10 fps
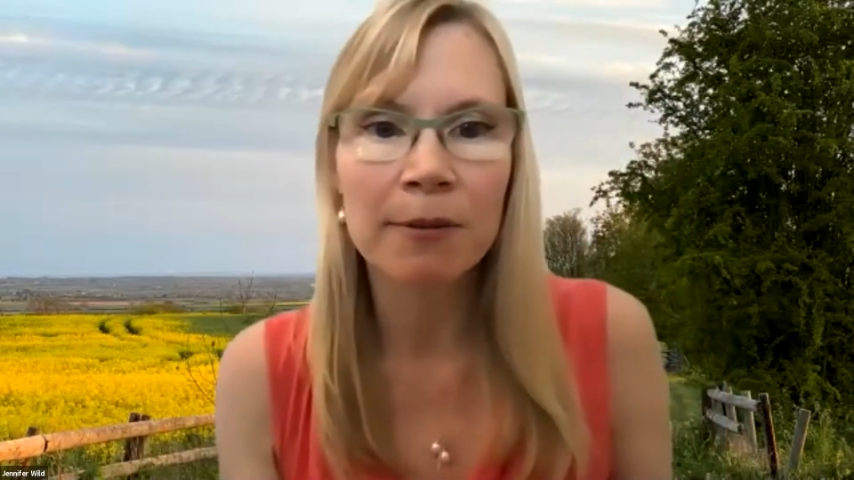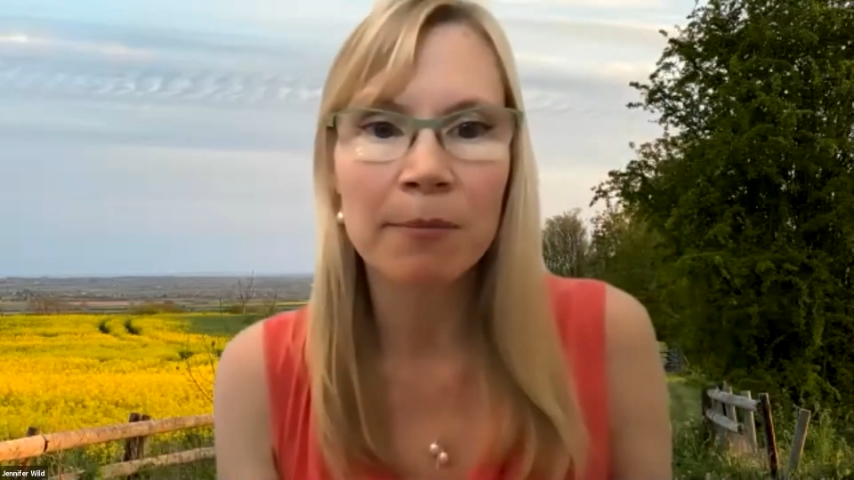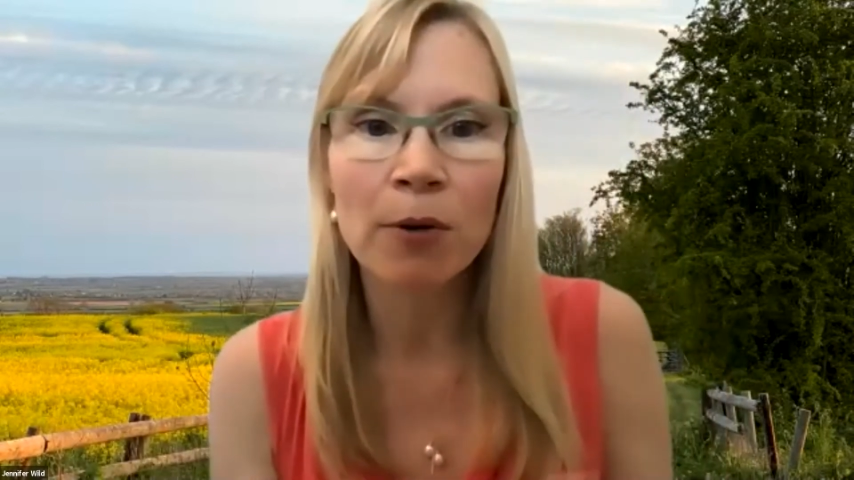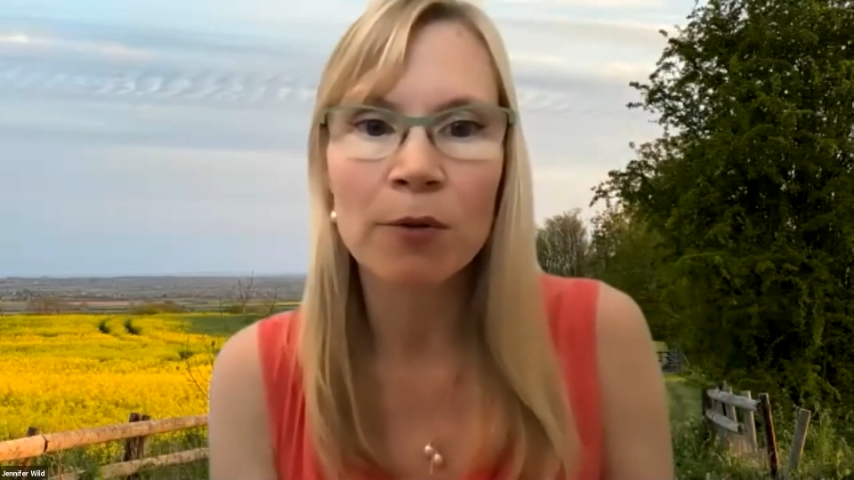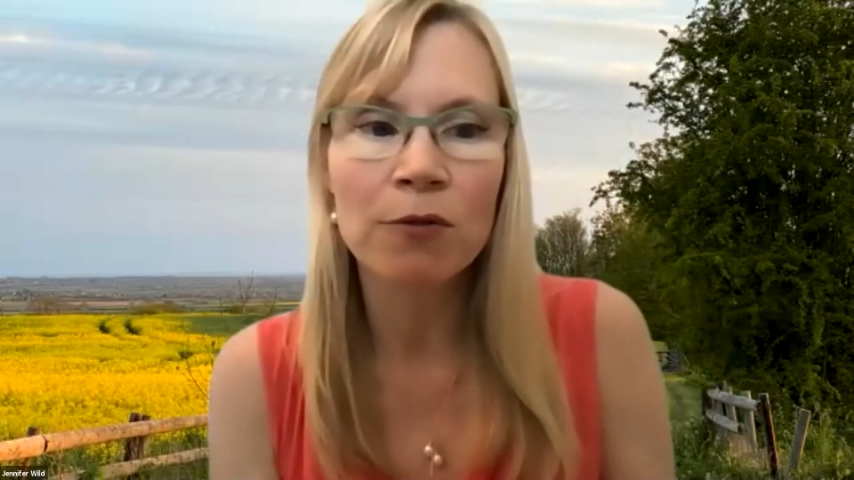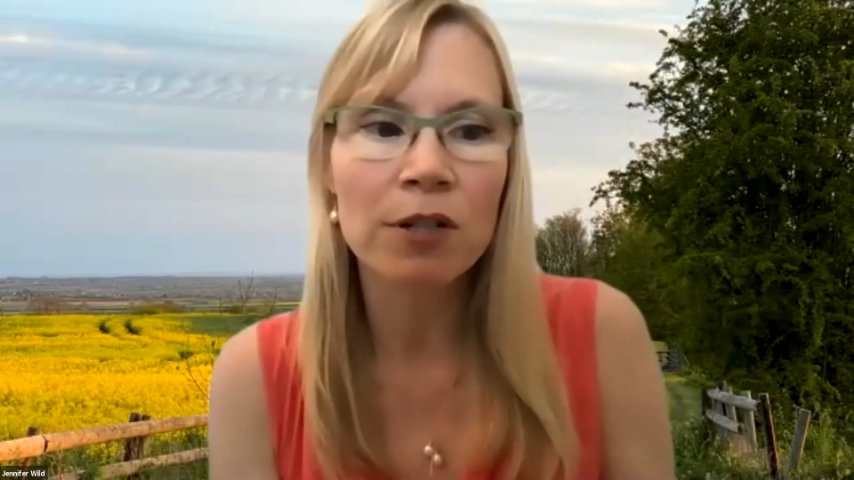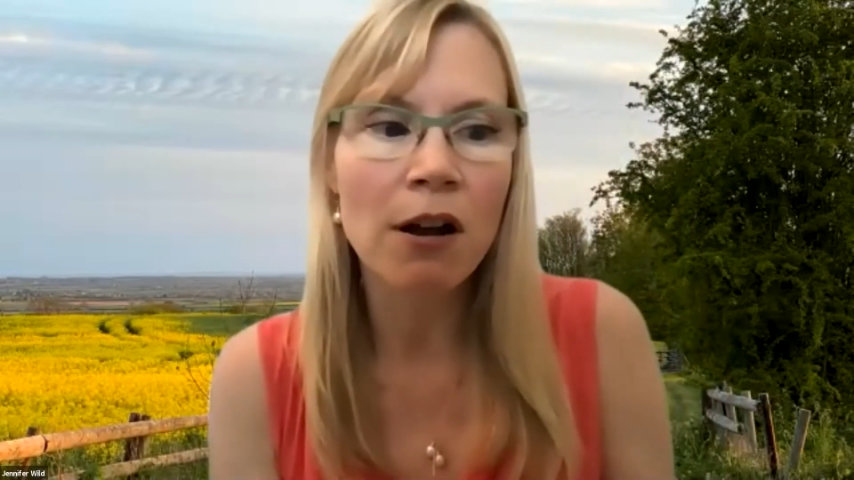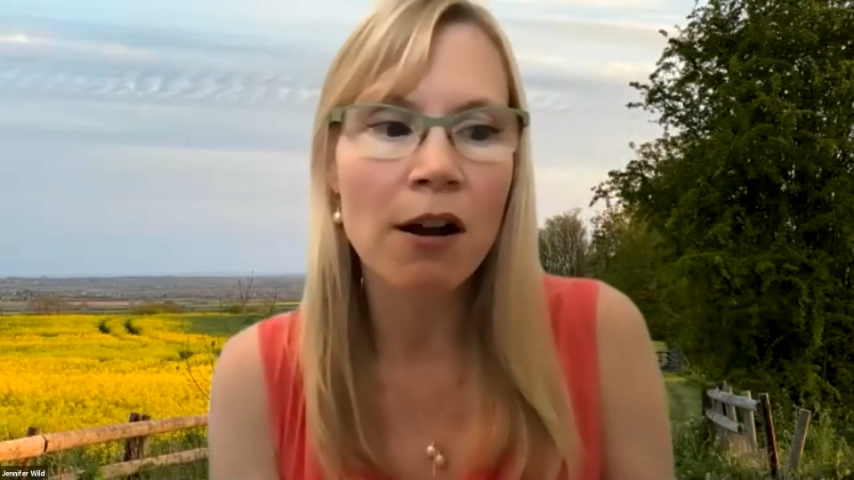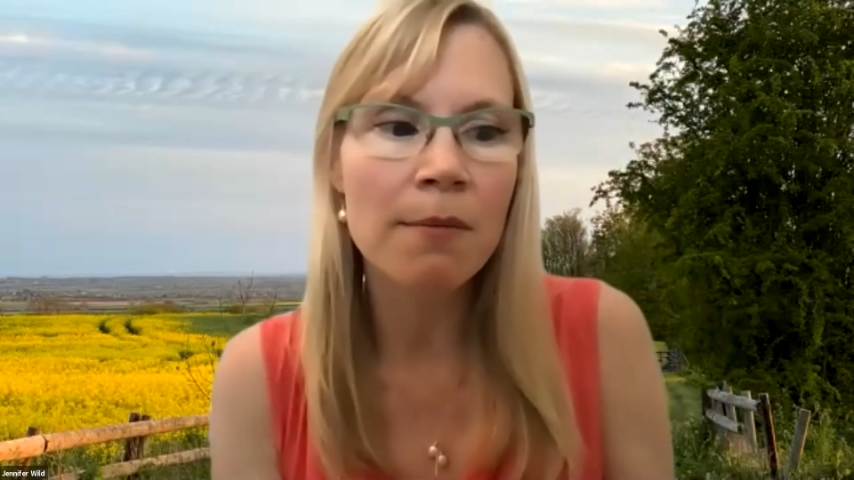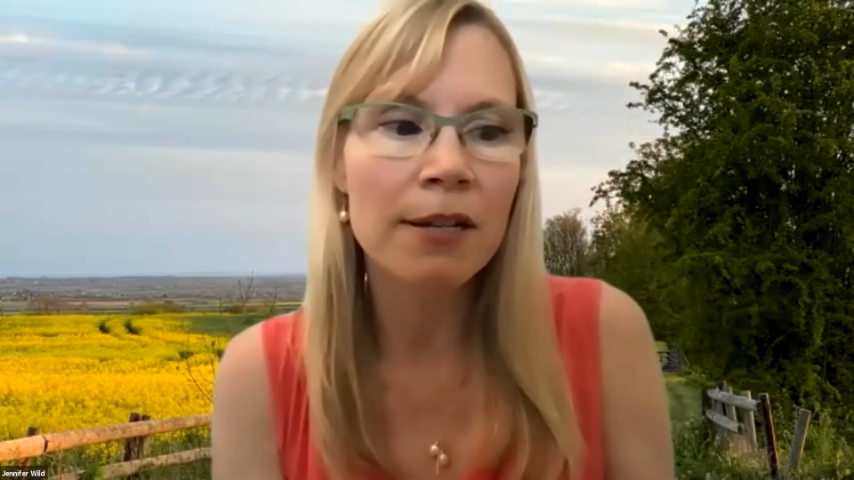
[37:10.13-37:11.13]

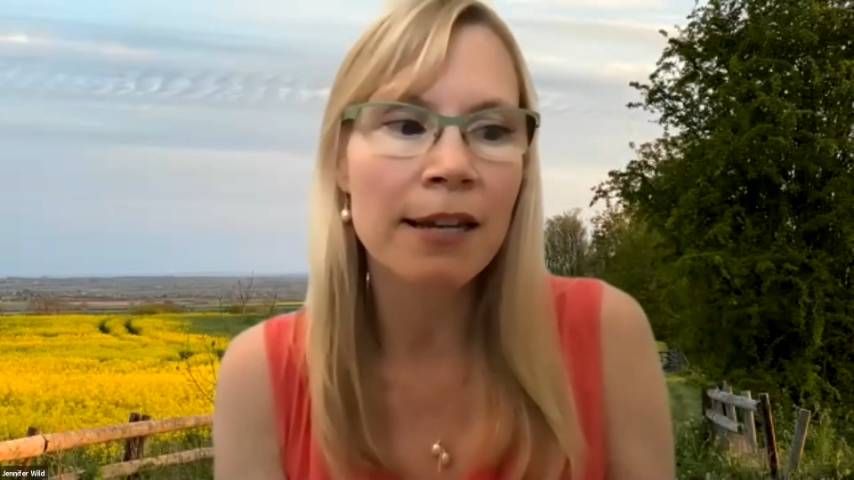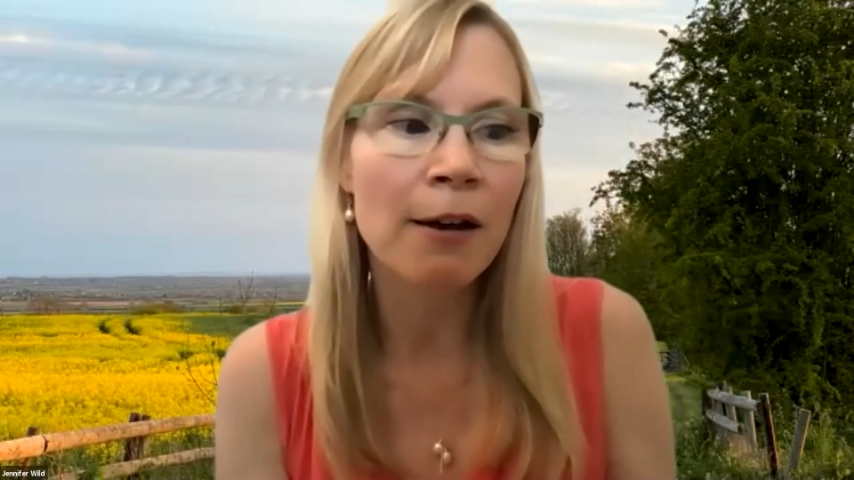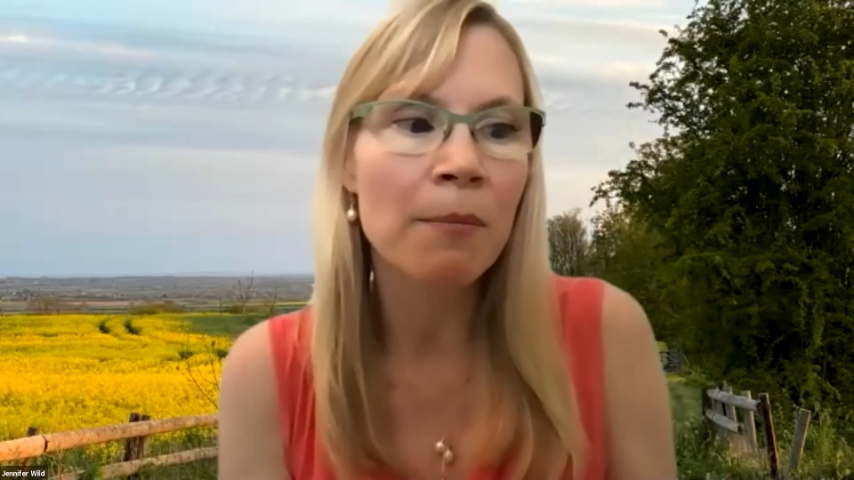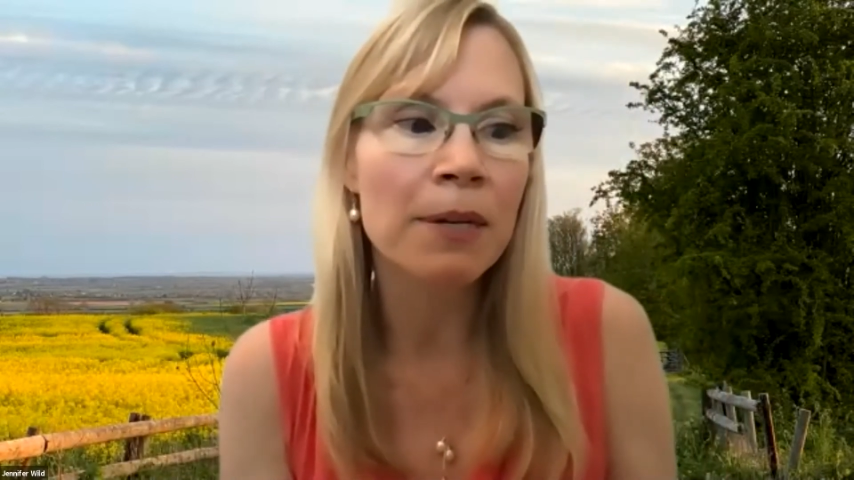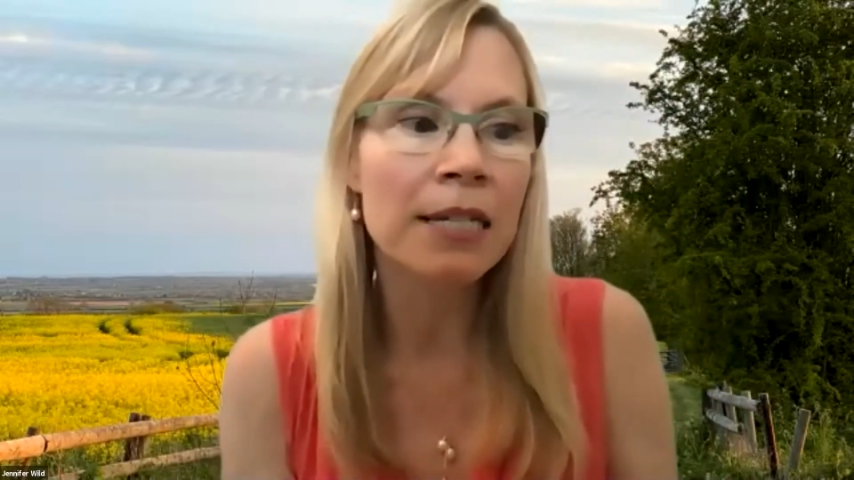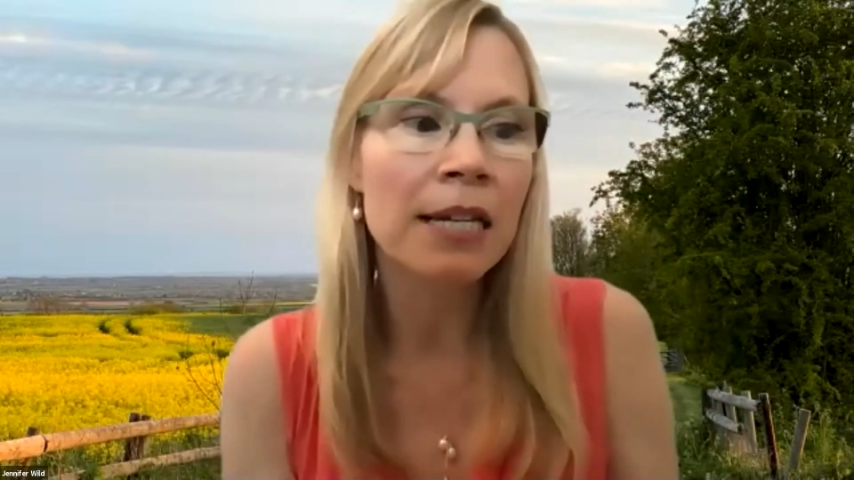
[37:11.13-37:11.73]
post-retirement now, but